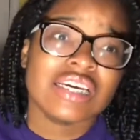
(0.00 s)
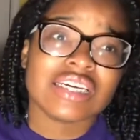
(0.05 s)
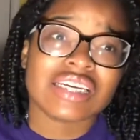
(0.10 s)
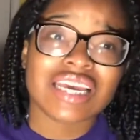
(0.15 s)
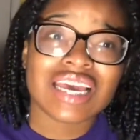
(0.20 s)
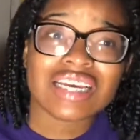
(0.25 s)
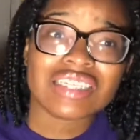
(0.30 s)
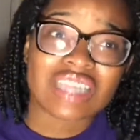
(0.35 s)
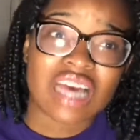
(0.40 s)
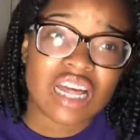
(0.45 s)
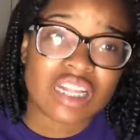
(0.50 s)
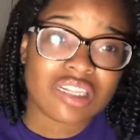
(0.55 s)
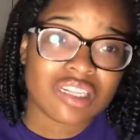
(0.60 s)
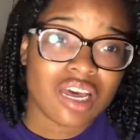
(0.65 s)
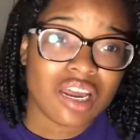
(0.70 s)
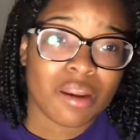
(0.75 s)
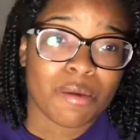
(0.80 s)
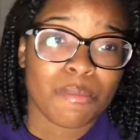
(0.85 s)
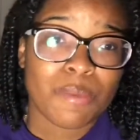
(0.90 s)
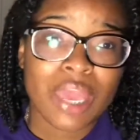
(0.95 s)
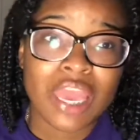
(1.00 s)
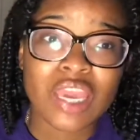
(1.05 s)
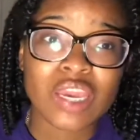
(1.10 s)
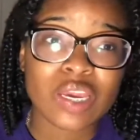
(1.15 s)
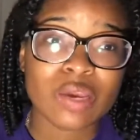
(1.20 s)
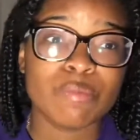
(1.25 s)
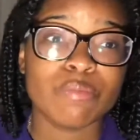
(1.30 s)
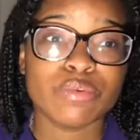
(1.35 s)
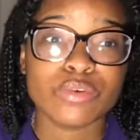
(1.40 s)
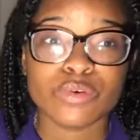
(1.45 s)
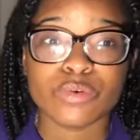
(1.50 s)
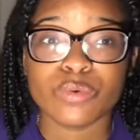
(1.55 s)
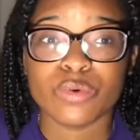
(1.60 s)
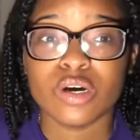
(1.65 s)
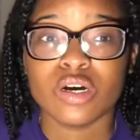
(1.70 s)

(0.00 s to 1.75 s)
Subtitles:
Because a lot of people